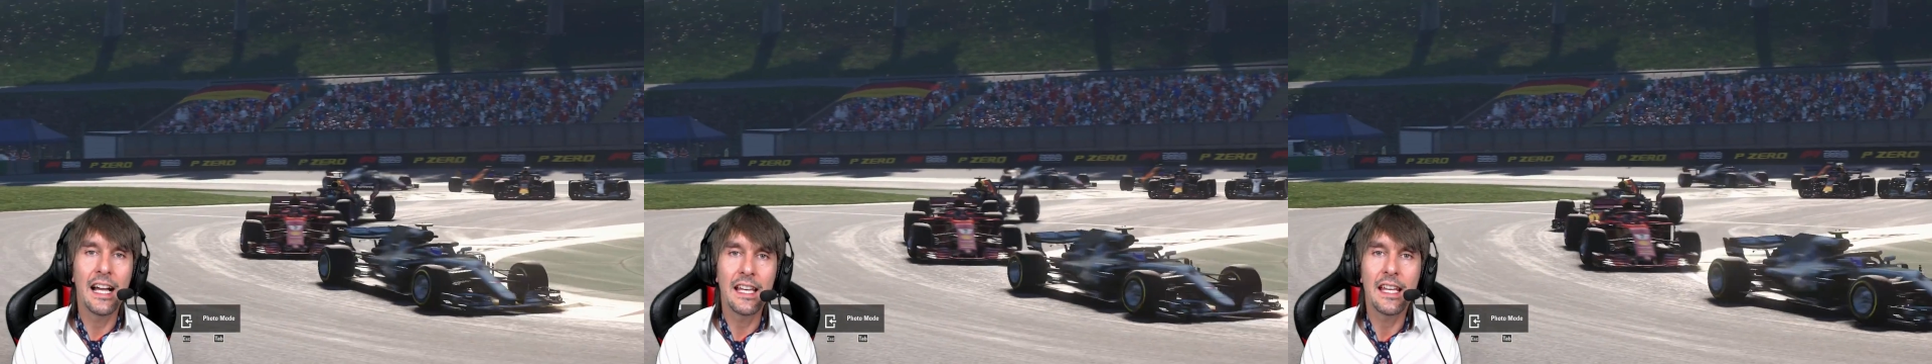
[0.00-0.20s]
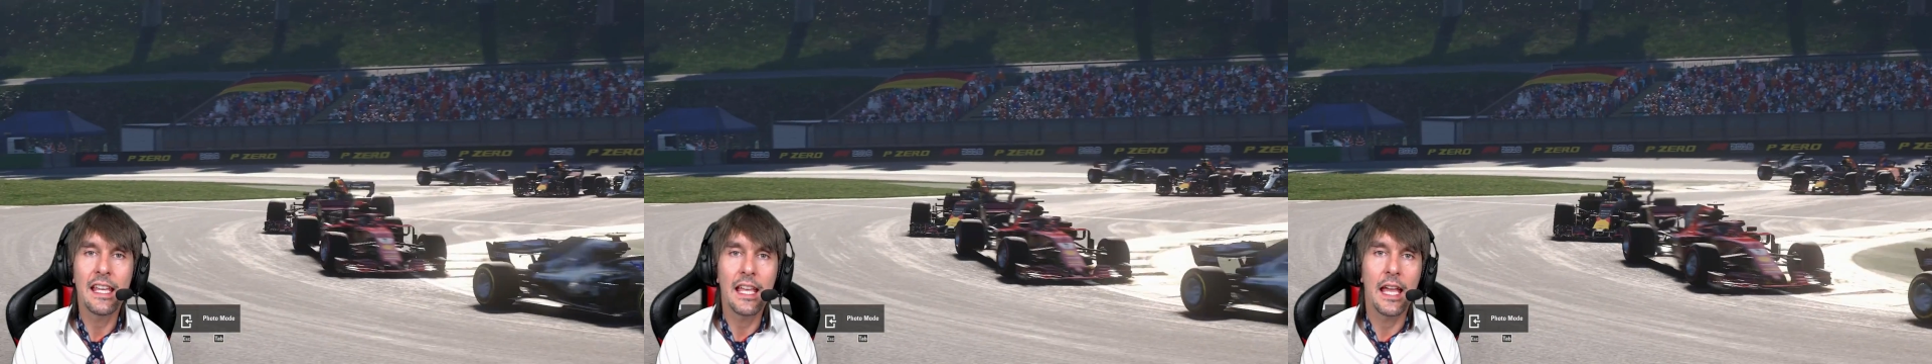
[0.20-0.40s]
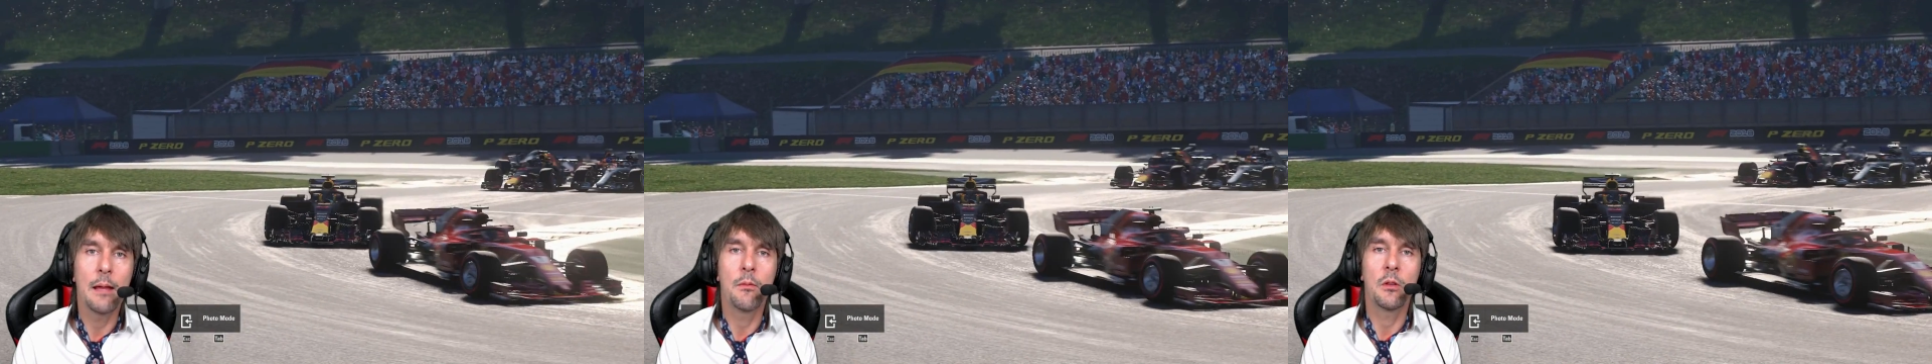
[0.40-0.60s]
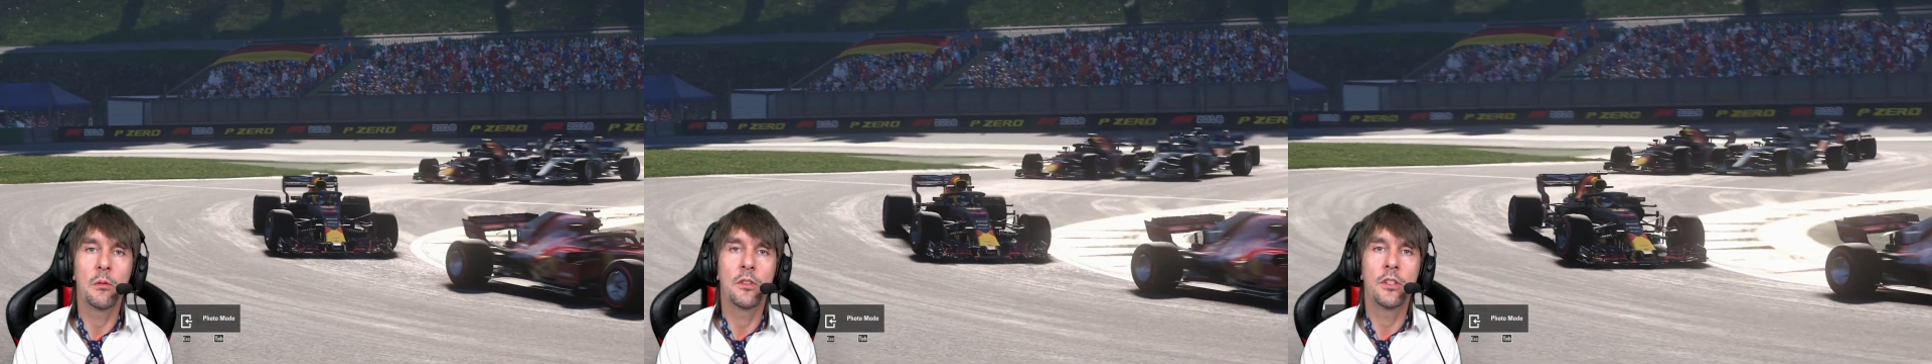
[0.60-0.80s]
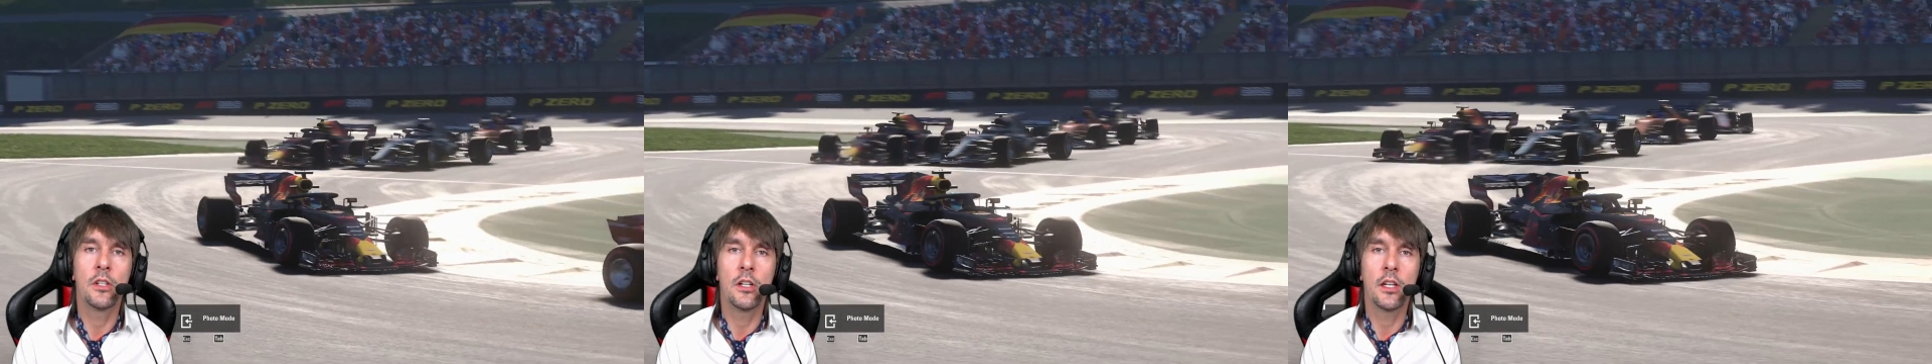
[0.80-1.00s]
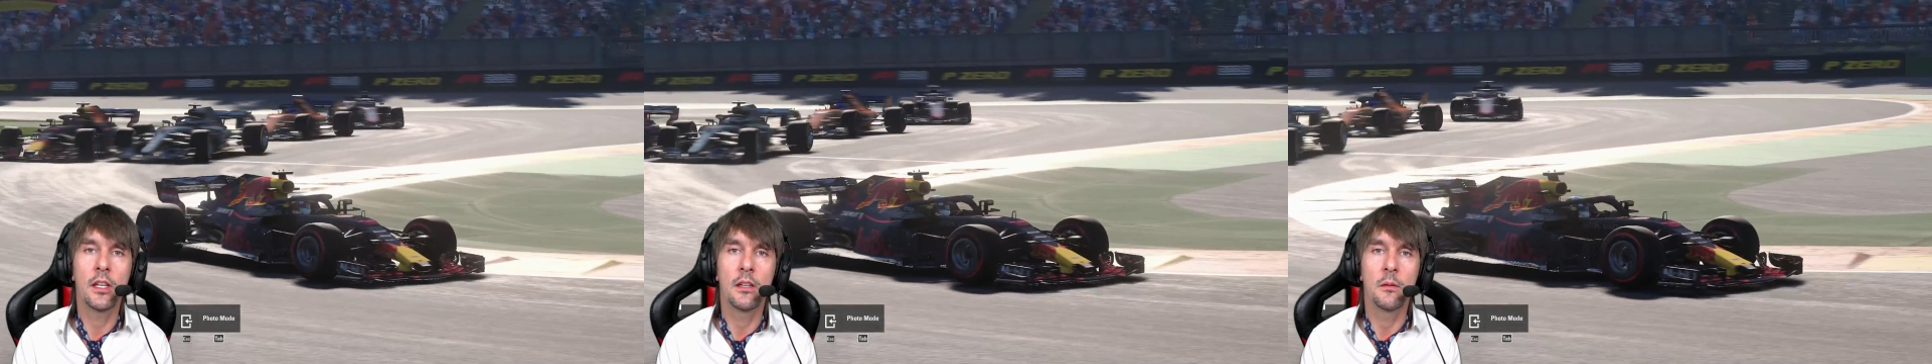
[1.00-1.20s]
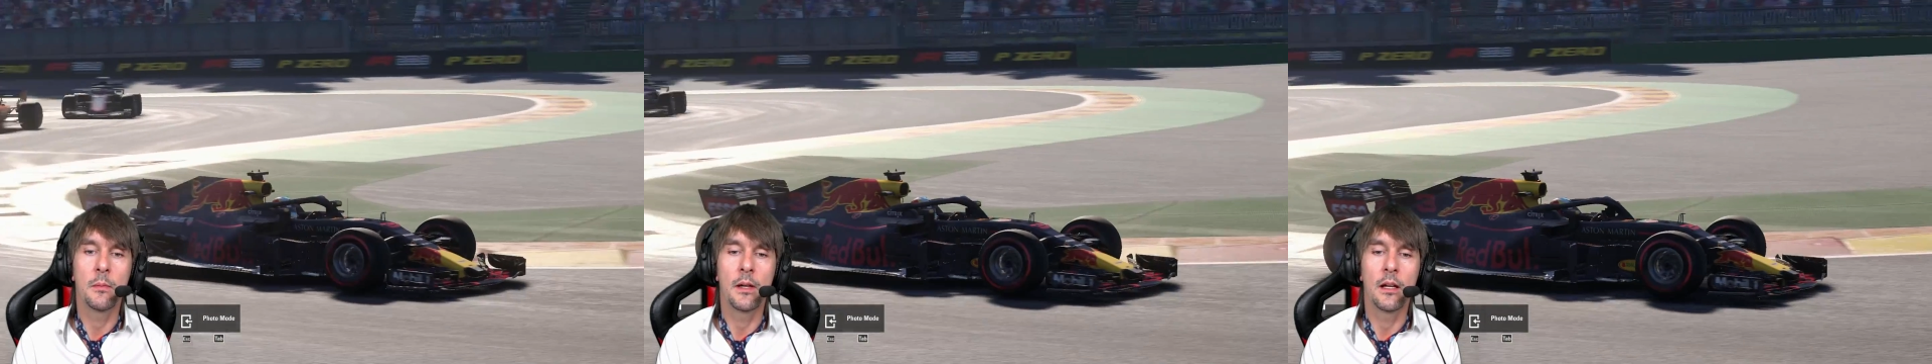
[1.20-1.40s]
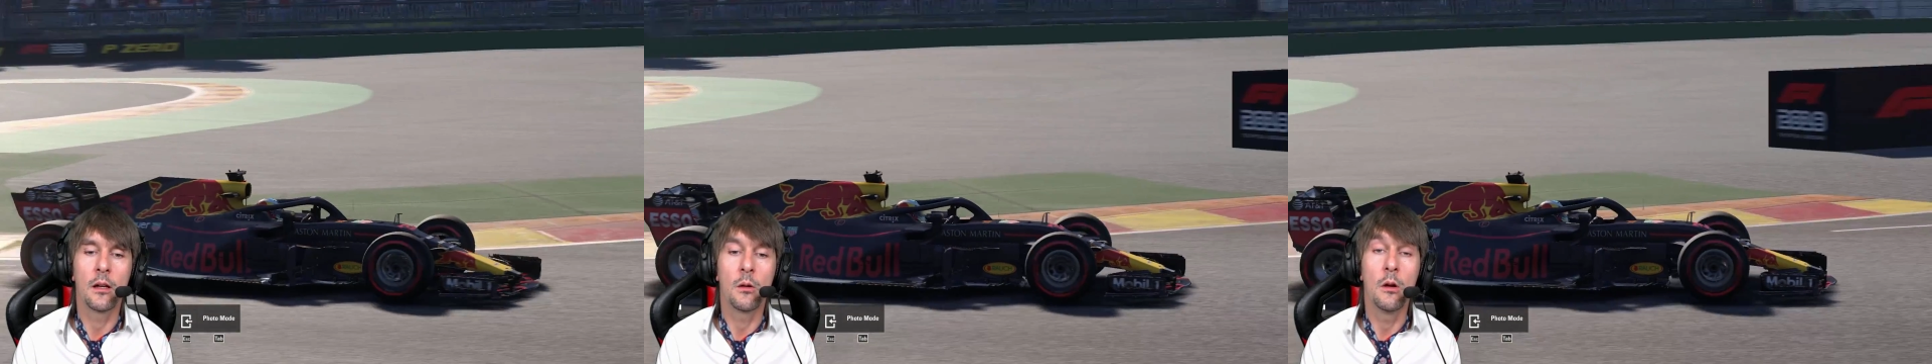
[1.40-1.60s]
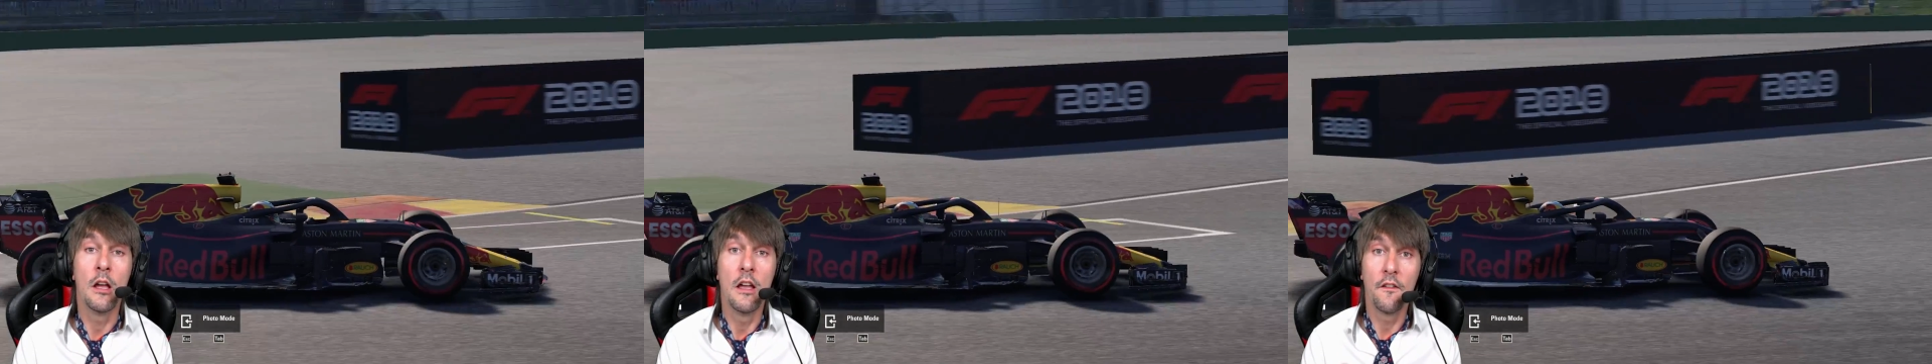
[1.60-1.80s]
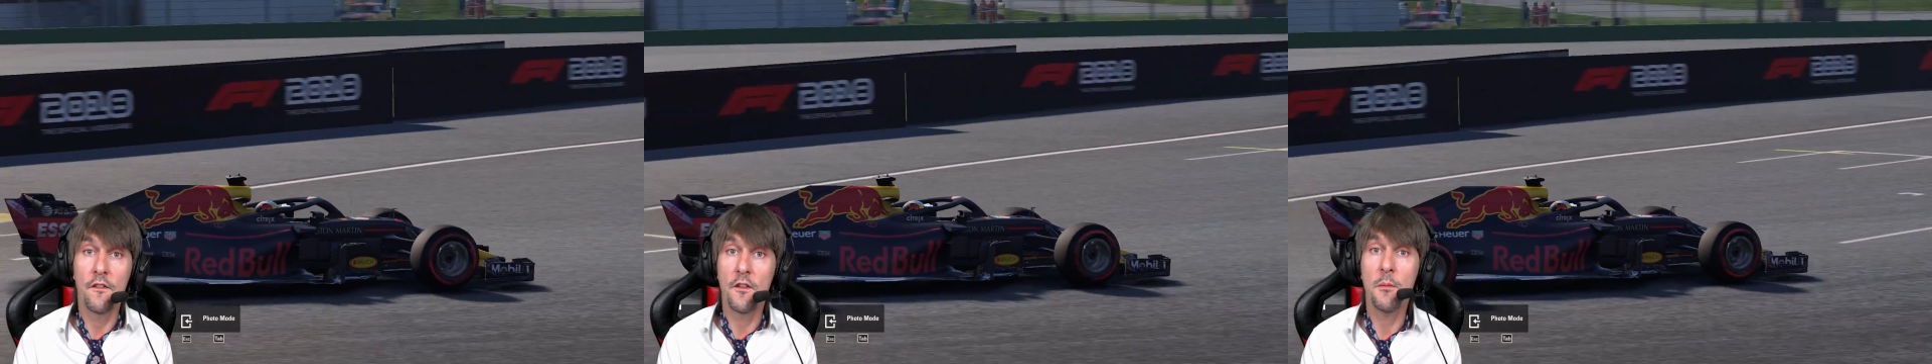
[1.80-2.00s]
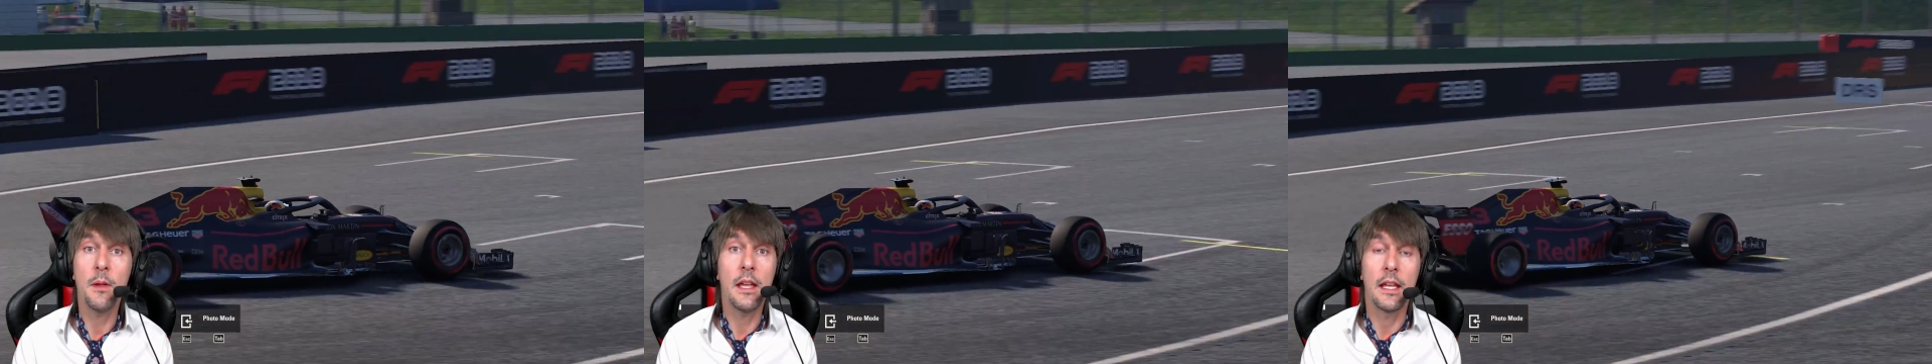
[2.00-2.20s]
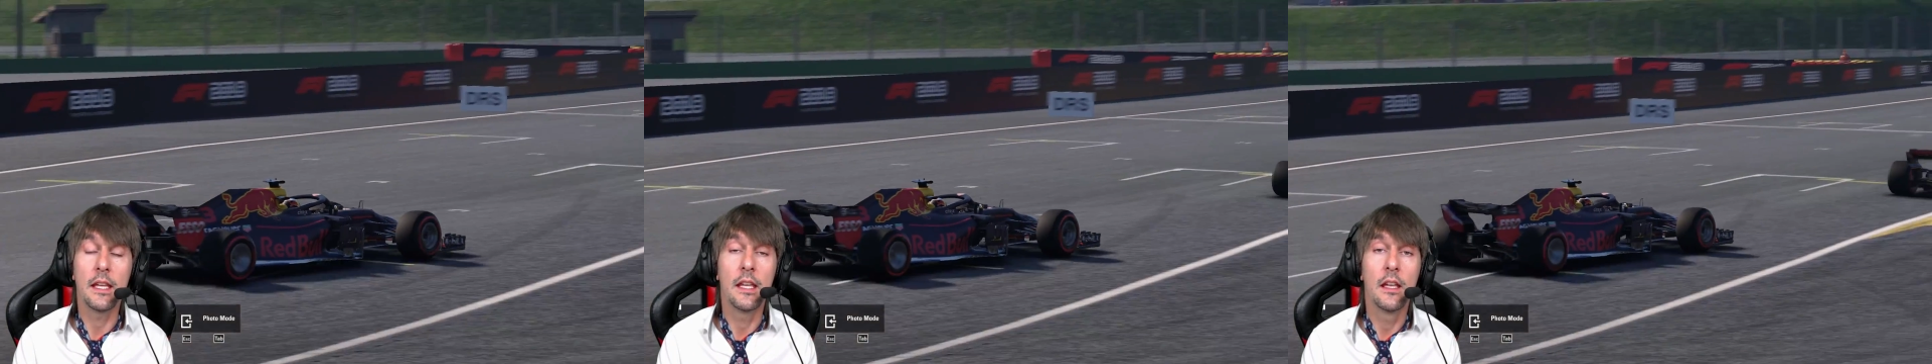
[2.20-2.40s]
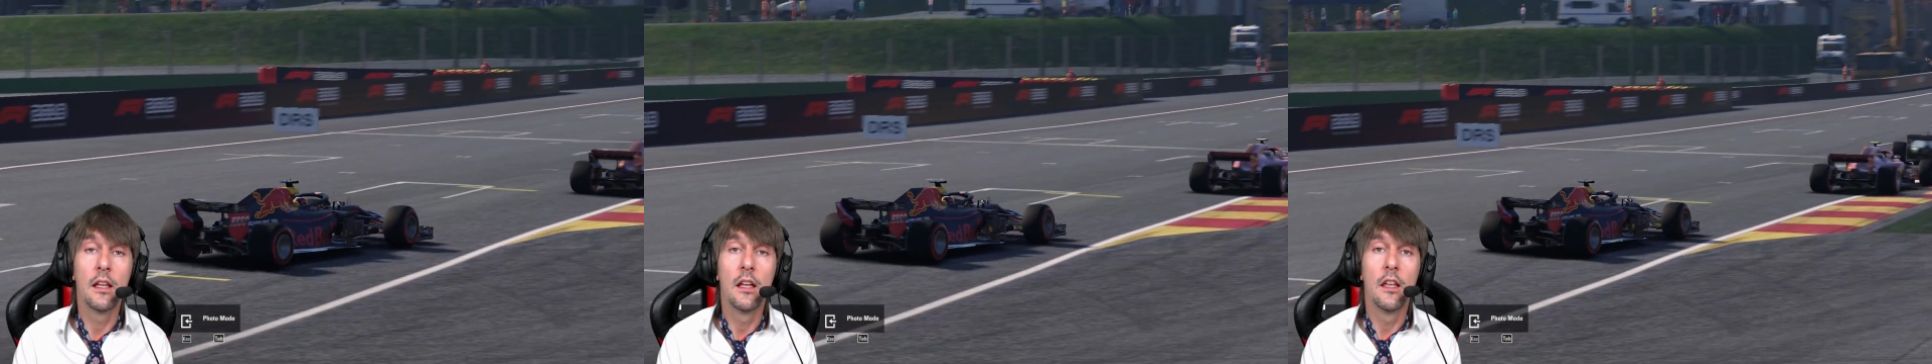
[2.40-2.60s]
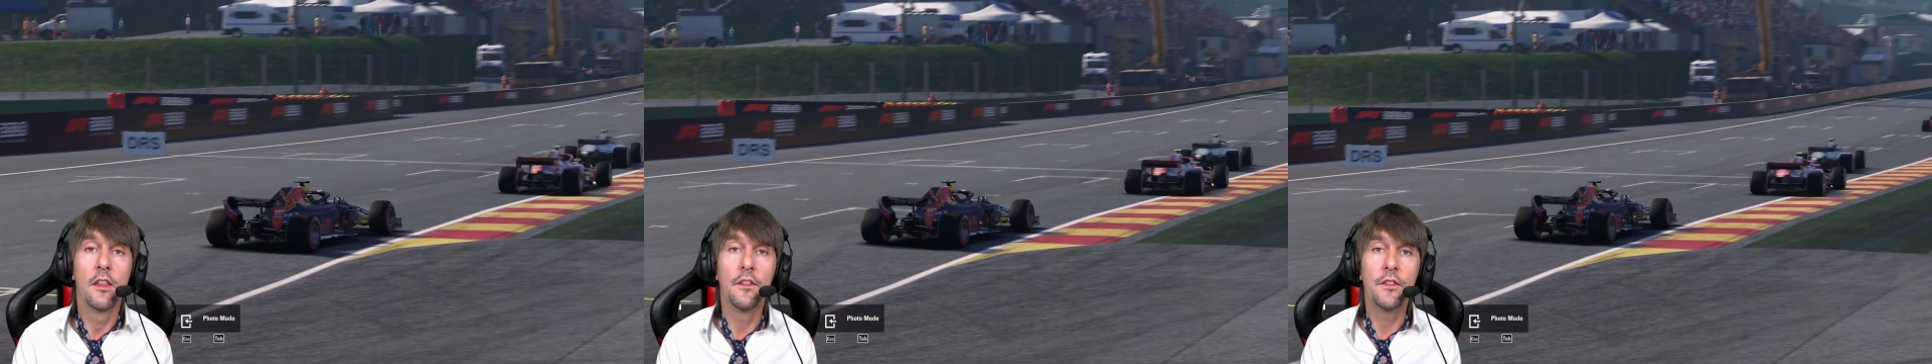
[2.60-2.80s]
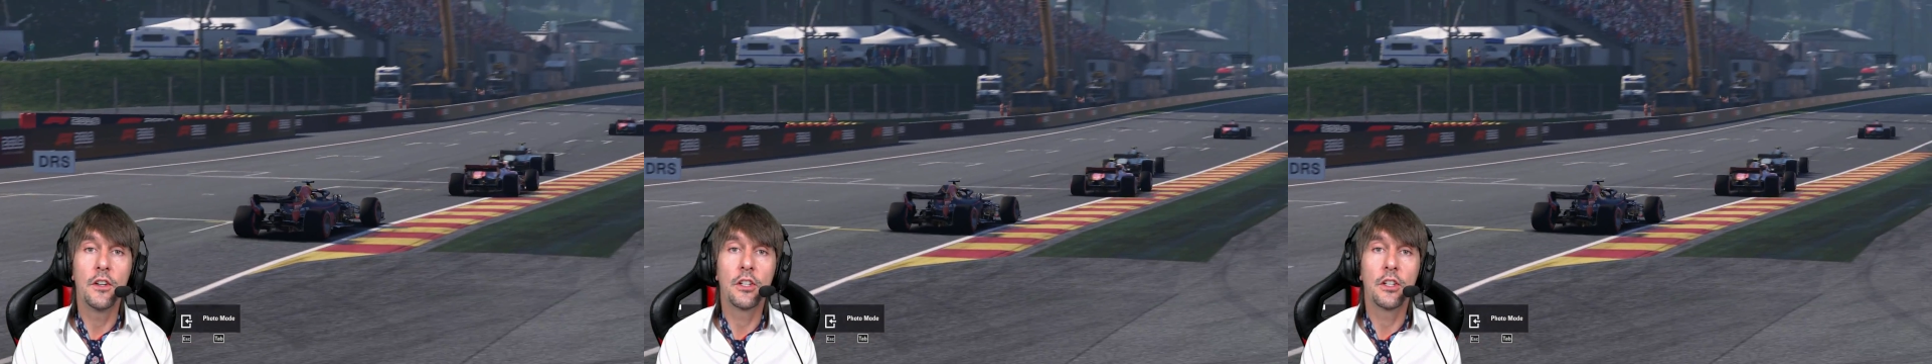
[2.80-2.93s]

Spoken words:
of game that we're talking about, for me, the force